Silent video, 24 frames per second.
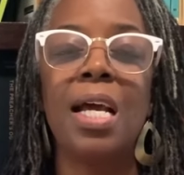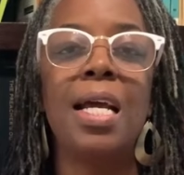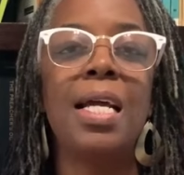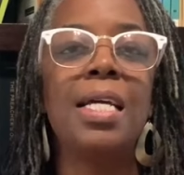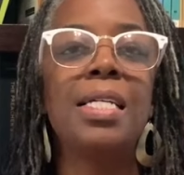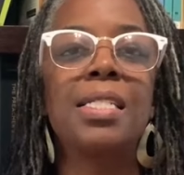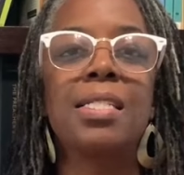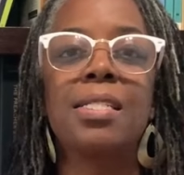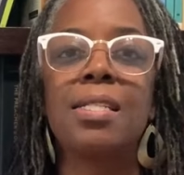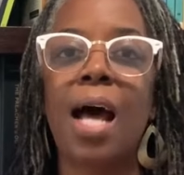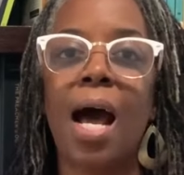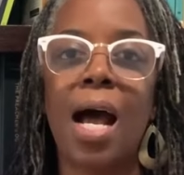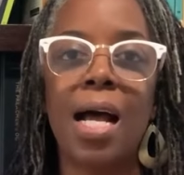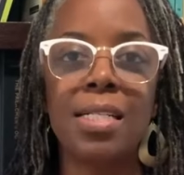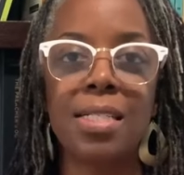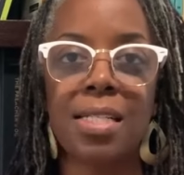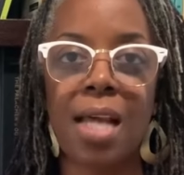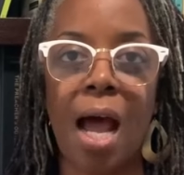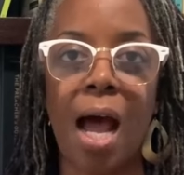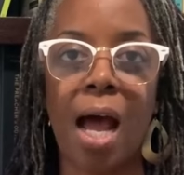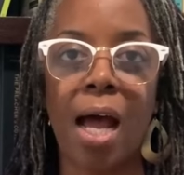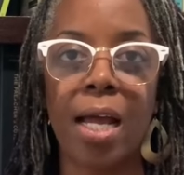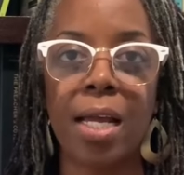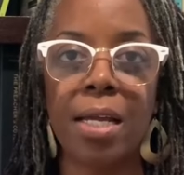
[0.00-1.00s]
It's not
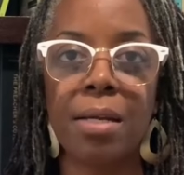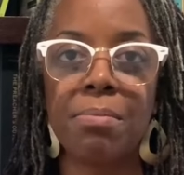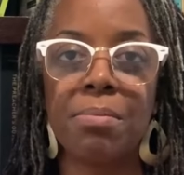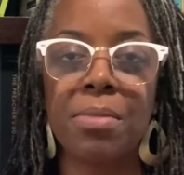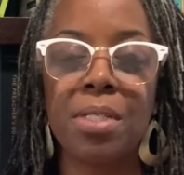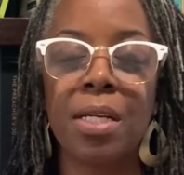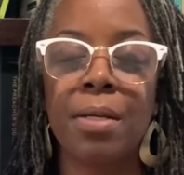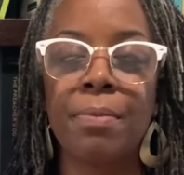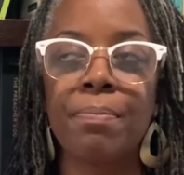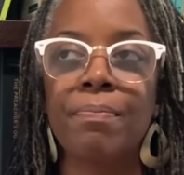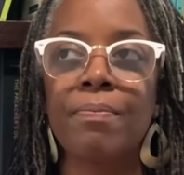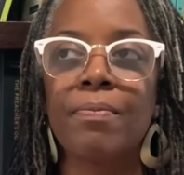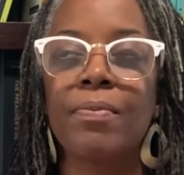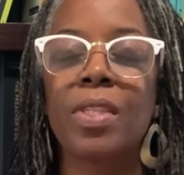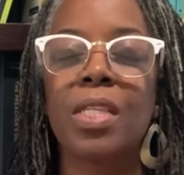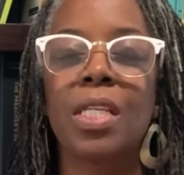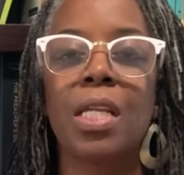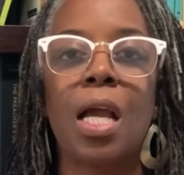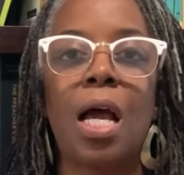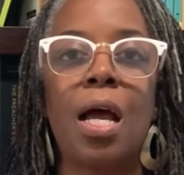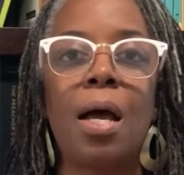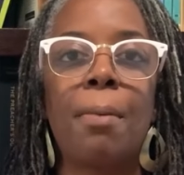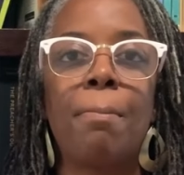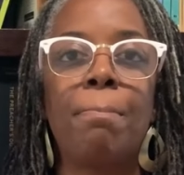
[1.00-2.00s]
timed,
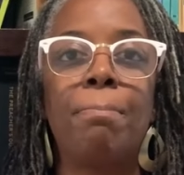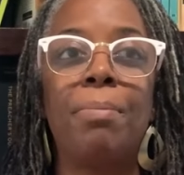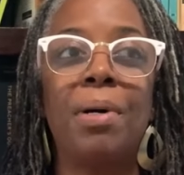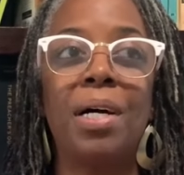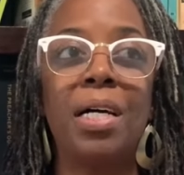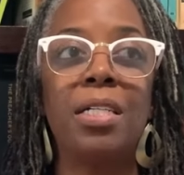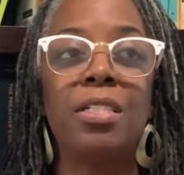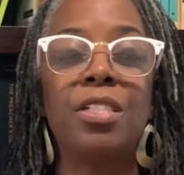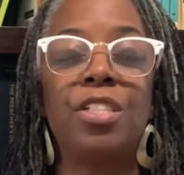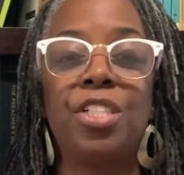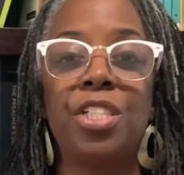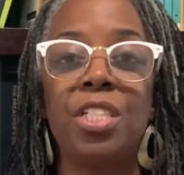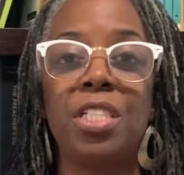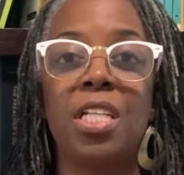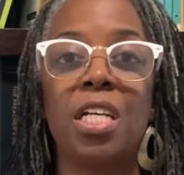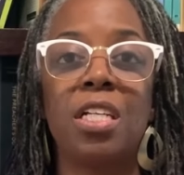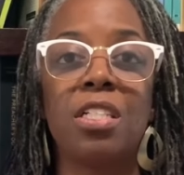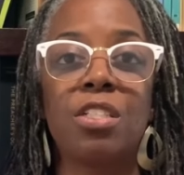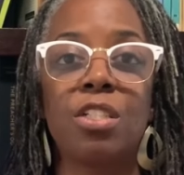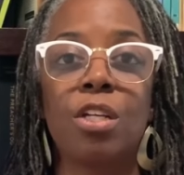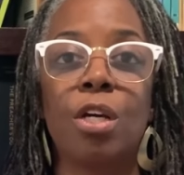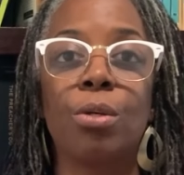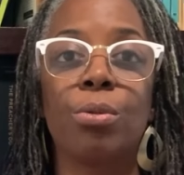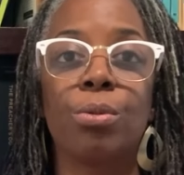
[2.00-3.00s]
but she
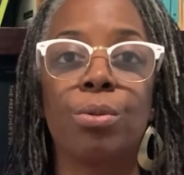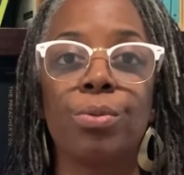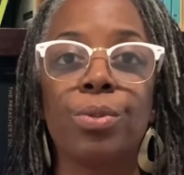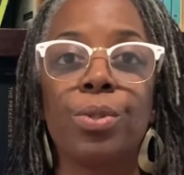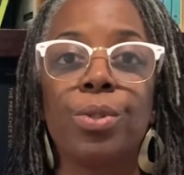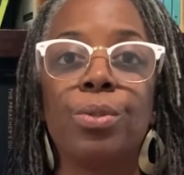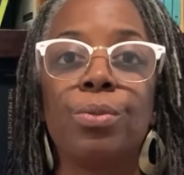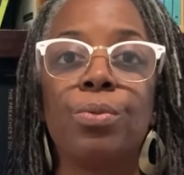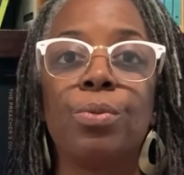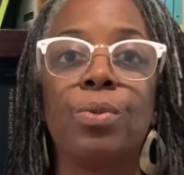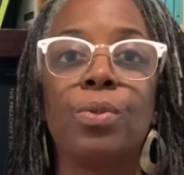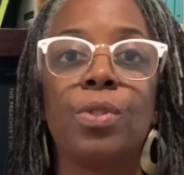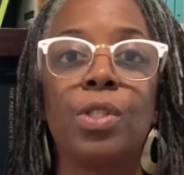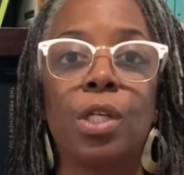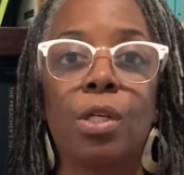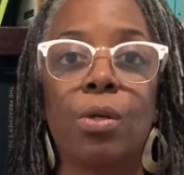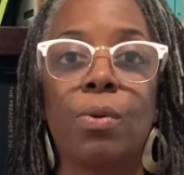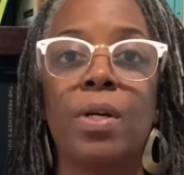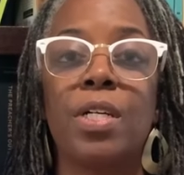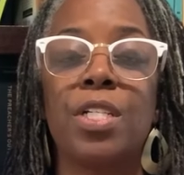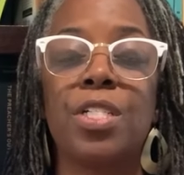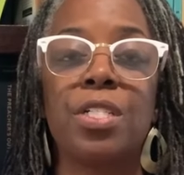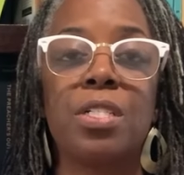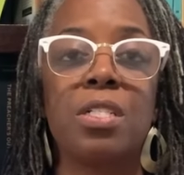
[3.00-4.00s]
does go through the
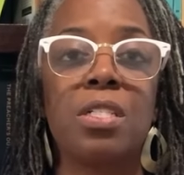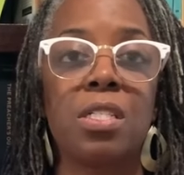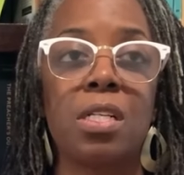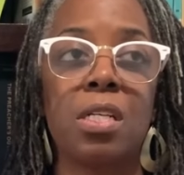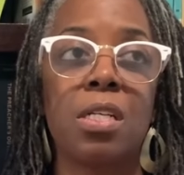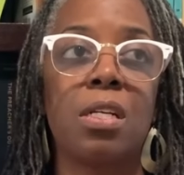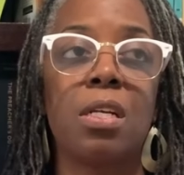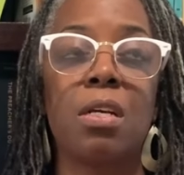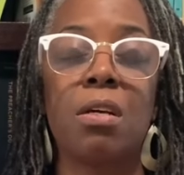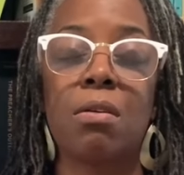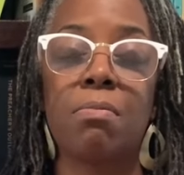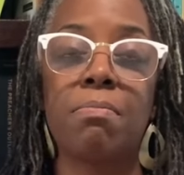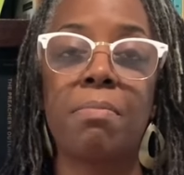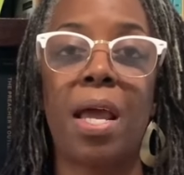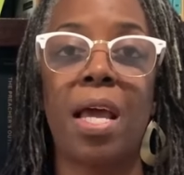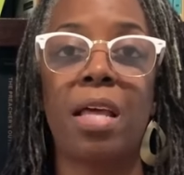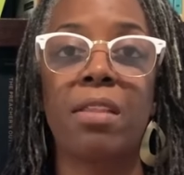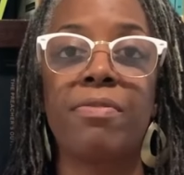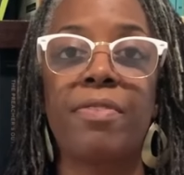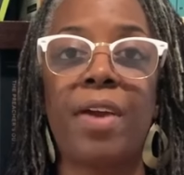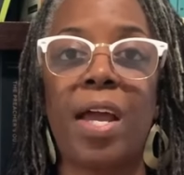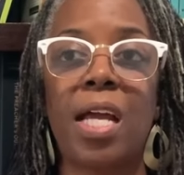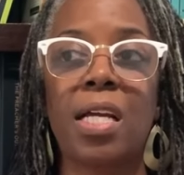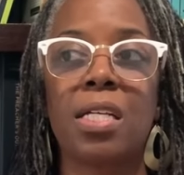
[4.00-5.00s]
questions on
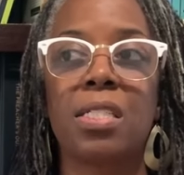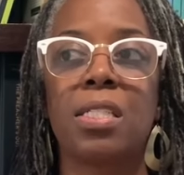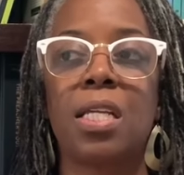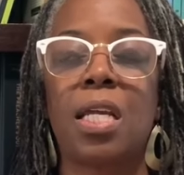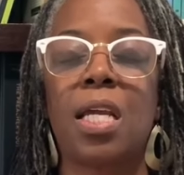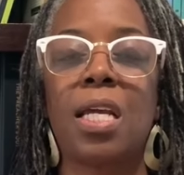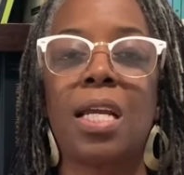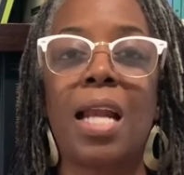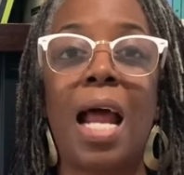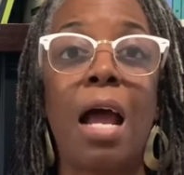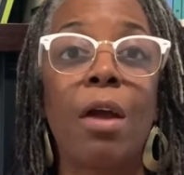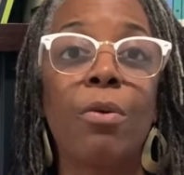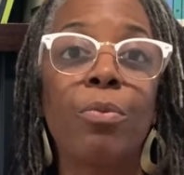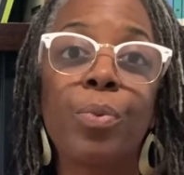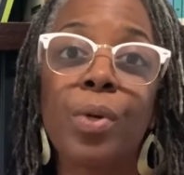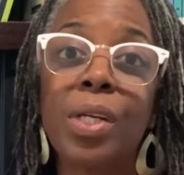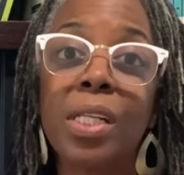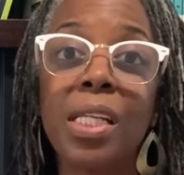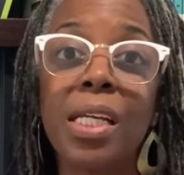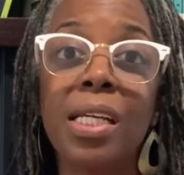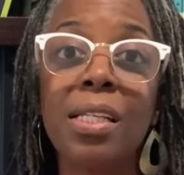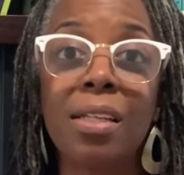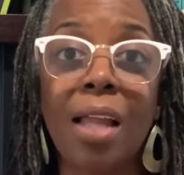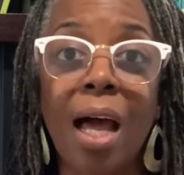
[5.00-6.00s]
Math Facts, and I
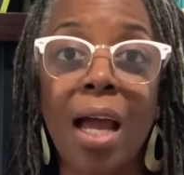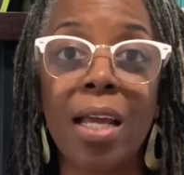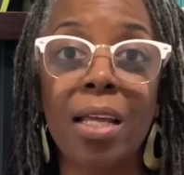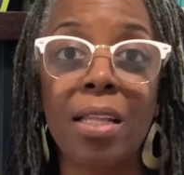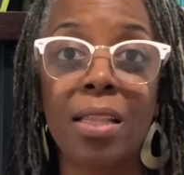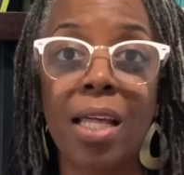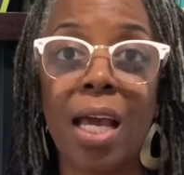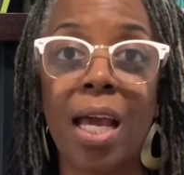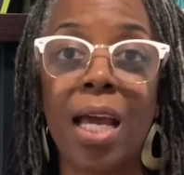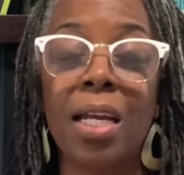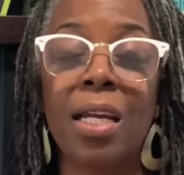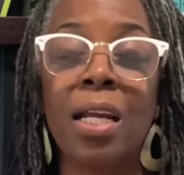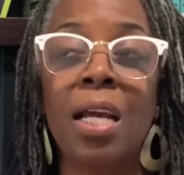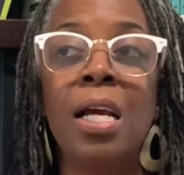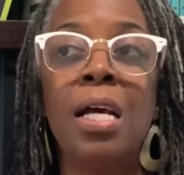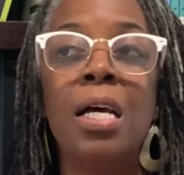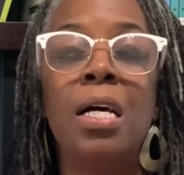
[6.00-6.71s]
really like that.